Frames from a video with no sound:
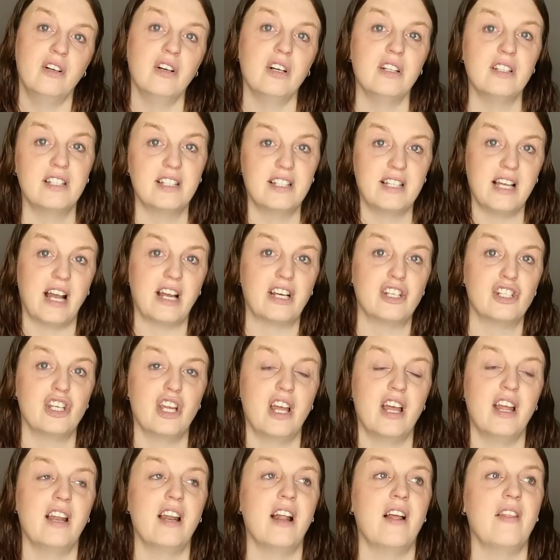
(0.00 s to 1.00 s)
goods
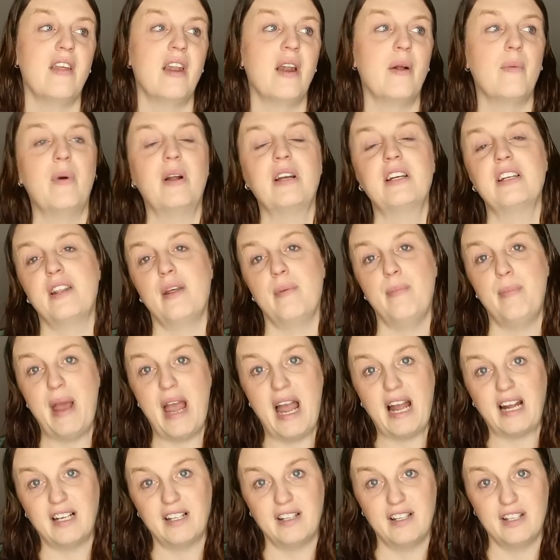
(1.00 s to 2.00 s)
section and then I went to the
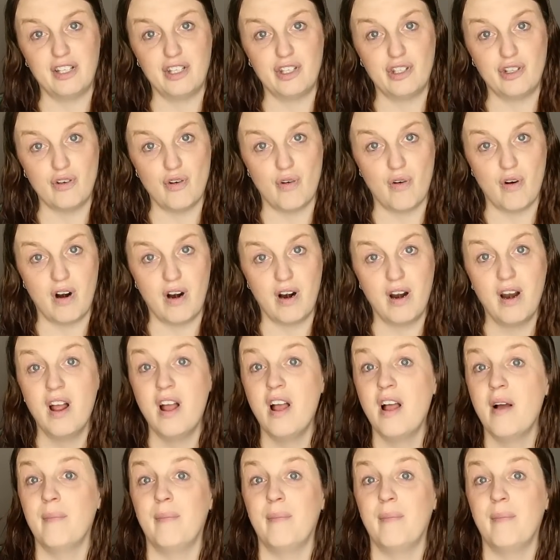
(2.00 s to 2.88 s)
back of the store